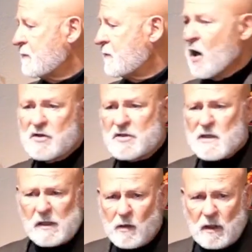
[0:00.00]

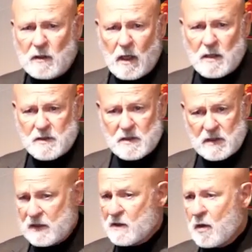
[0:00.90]
Consciously or
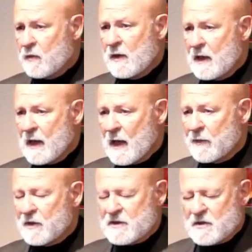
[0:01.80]
unconsciously, it already
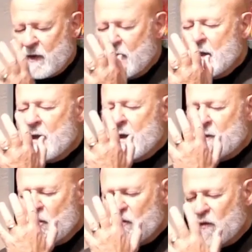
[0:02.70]
happens. So
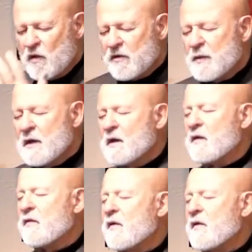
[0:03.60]
move with me into that